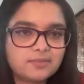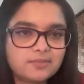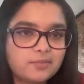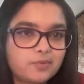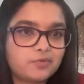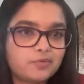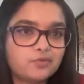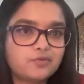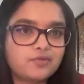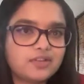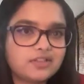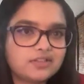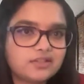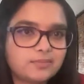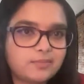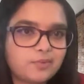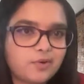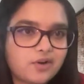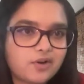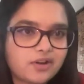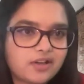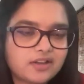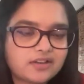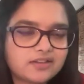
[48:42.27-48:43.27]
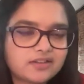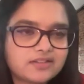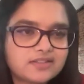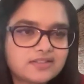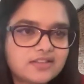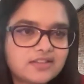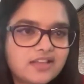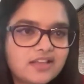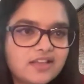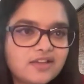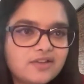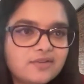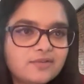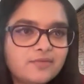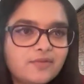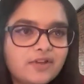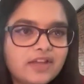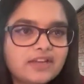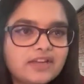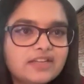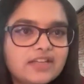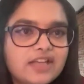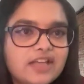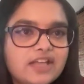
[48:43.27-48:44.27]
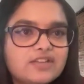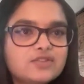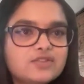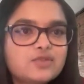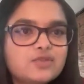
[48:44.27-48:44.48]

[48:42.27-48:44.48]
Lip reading: improving the product, right?